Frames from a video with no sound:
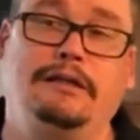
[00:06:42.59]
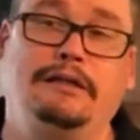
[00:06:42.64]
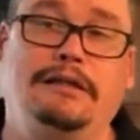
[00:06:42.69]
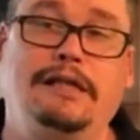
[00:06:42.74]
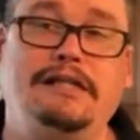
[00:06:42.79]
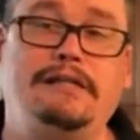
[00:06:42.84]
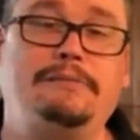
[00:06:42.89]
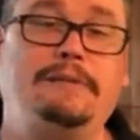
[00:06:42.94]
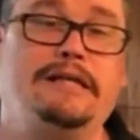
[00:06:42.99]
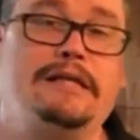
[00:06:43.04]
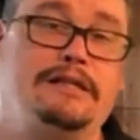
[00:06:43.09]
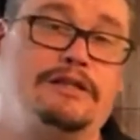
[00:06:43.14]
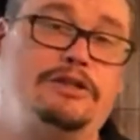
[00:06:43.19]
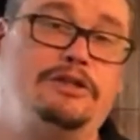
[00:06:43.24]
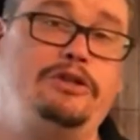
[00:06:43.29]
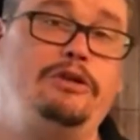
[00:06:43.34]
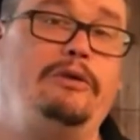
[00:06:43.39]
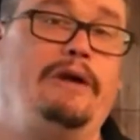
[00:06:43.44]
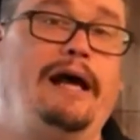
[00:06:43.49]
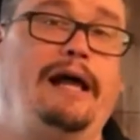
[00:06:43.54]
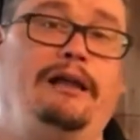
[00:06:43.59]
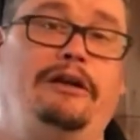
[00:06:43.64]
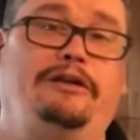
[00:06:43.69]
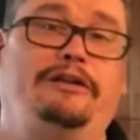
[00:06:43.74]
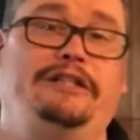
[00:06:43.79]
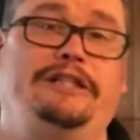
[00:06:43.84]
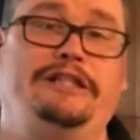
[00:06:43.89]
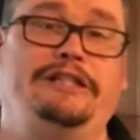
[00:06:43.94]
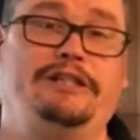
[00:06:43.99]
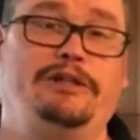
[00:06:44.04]
That's because 2
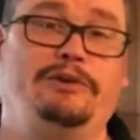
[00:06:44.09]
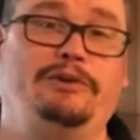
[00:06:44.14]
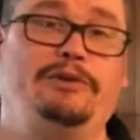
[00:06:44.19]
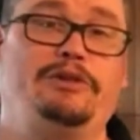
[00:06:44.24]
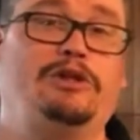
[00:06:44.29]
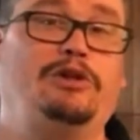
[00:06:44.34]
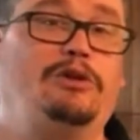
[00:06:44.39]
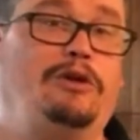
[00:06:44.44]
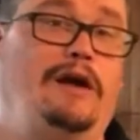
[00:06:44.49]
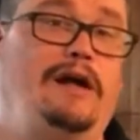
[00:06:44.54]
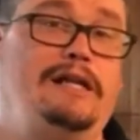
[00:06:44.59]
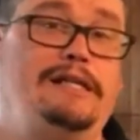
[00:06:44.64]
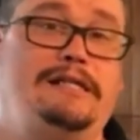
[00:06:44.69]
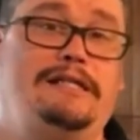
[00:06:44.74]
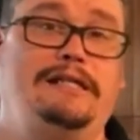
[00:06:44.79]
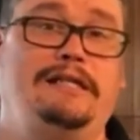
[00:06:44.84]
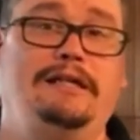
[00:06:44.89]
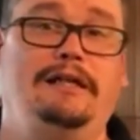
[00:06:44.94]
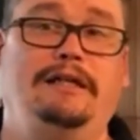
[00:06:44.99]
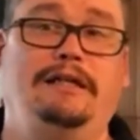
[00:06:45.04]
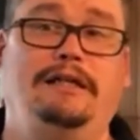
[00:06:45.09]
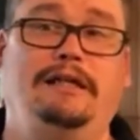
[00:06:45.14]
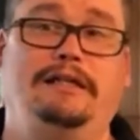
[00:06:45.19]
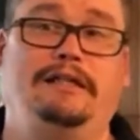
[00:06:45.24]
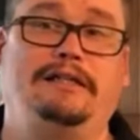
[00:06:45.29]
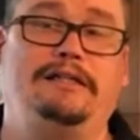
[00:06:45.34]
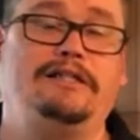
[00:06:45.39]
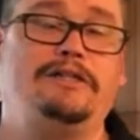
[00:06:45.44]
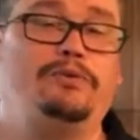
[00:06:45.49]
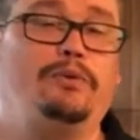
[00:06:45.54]
allergy zones cross, and
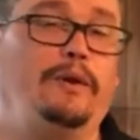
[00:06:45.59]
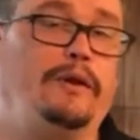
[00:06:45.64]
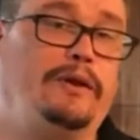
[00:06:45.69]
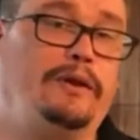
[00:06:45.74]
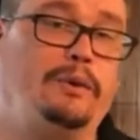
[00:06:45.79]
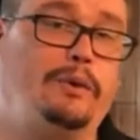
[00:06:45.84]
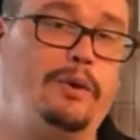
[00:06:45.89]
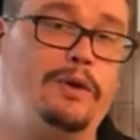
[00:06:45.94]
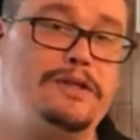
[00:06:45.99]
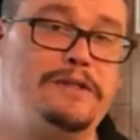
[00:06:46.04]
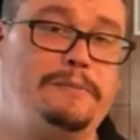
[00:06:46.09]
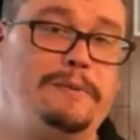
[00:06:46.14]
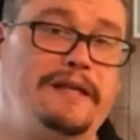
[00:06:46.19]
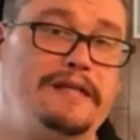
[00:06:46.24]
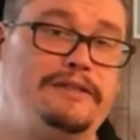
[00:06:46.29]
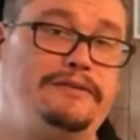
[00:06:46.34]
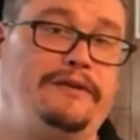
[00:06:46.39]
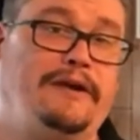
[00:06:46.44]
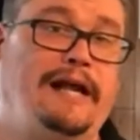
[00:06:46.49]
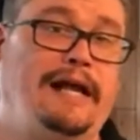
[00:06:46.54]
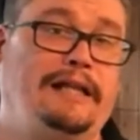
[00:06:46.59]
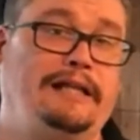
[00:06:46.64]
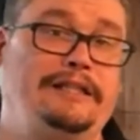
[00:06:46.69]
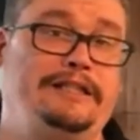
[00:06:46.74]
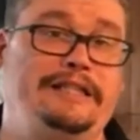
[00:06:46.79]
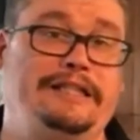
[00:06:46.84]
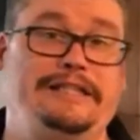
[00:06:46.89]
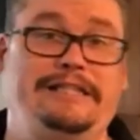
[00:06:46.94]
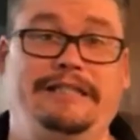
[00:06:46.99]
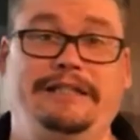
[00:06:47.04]
this is one of the worst places for
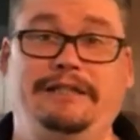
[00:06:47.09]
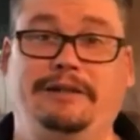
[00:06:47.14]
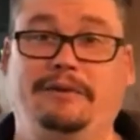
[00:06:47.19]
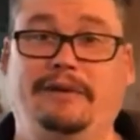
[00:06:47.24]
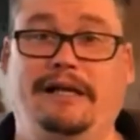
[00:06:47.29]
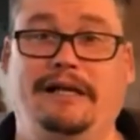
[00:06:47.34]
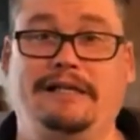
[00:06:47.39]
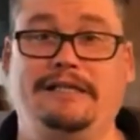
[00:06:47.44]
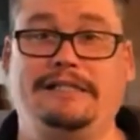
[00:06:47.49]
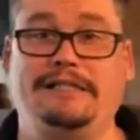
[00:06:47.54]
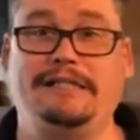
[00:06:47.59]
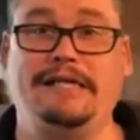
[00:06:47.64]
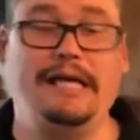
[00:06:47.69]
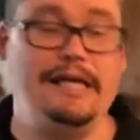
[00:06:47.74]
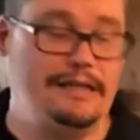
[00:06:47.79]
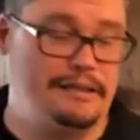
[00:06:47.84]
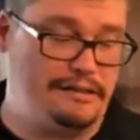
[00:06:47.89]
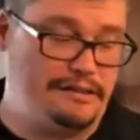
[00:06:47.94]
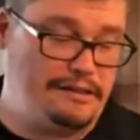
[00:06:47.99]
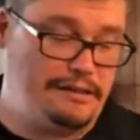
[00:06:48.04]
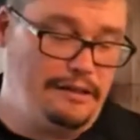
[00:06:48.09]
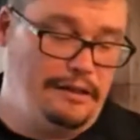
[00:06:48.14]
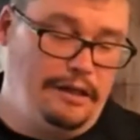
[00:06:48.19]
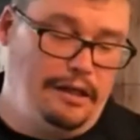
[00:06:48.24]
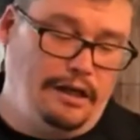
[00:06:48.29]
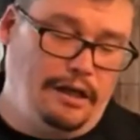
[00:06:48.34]
allergies in the United States.